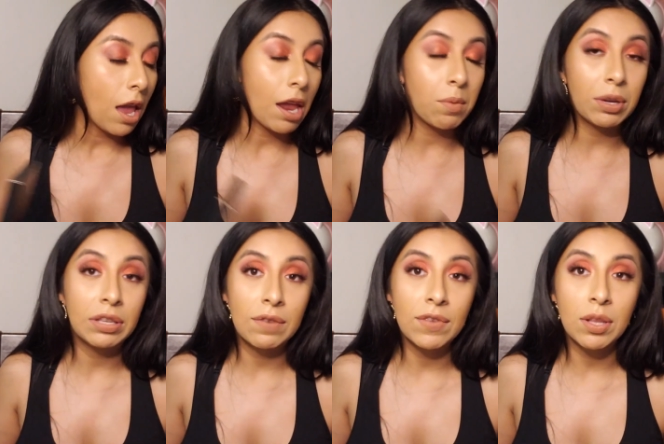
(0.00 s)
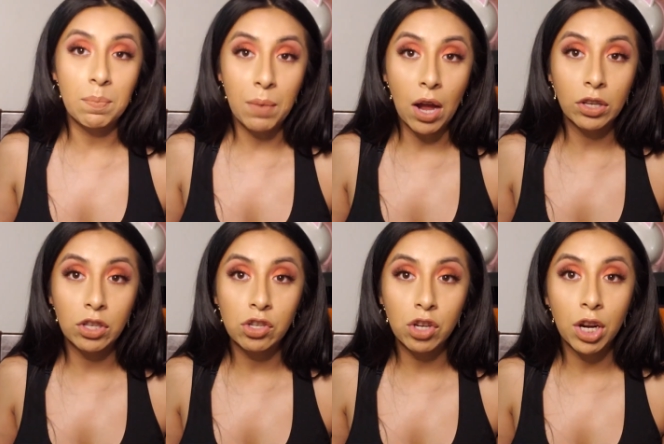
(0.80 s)
in receiving the
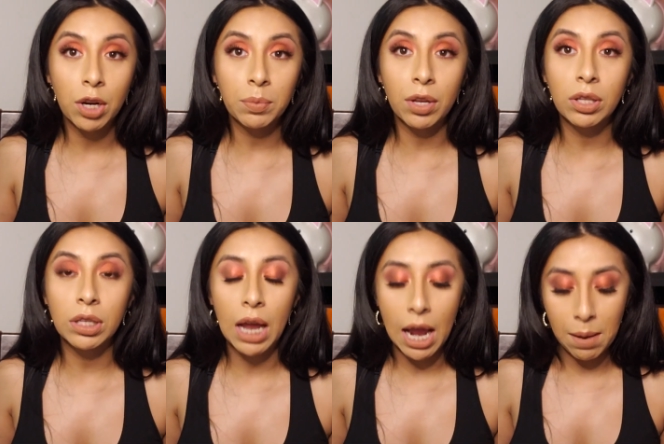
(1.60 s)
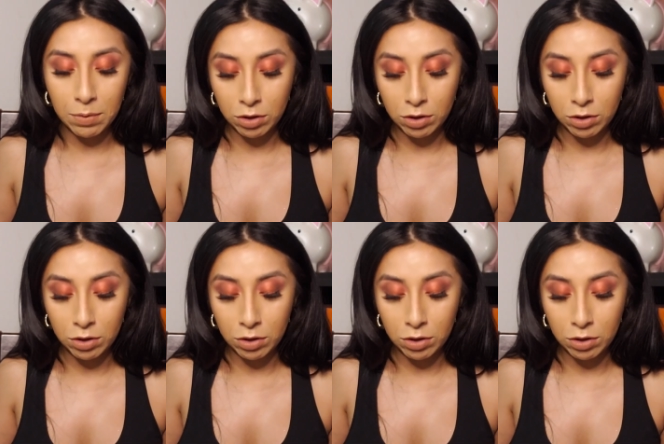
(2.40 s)
Boxycharms on time.